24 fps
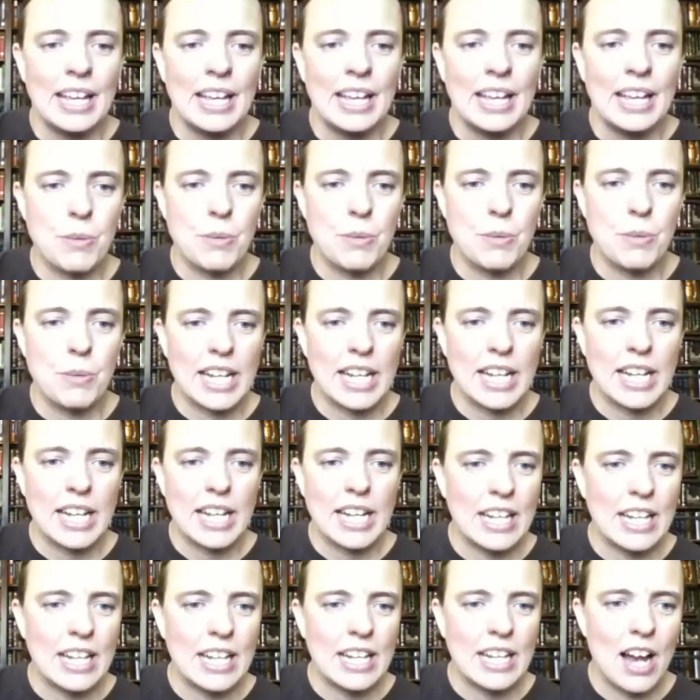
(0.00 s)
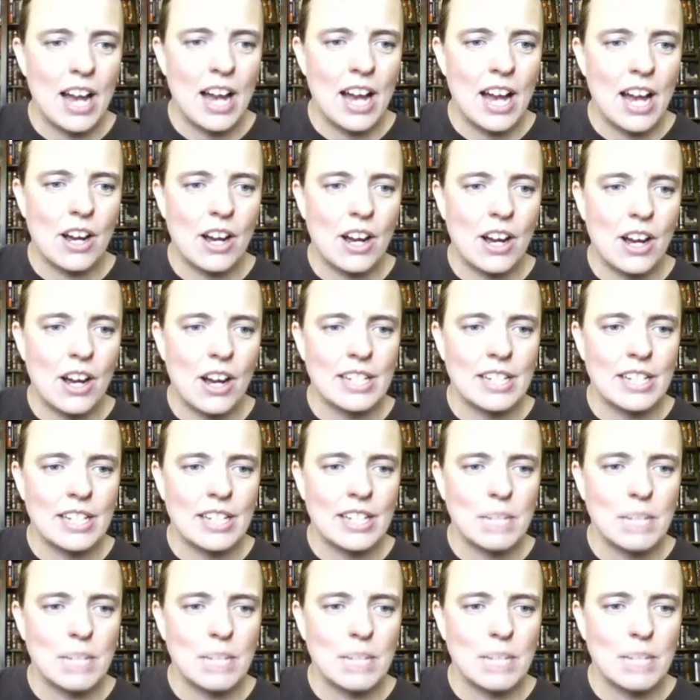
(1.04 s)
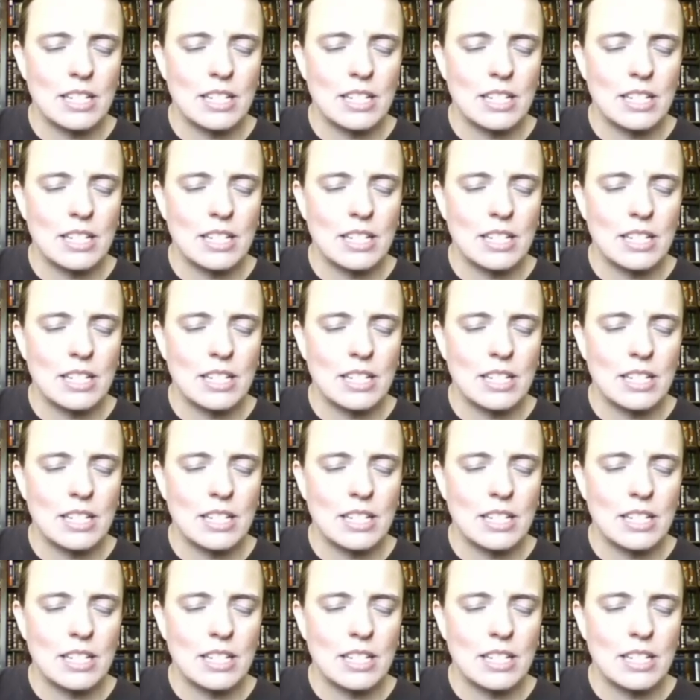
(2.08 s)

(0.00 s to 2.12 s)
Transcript: if you want to get on our text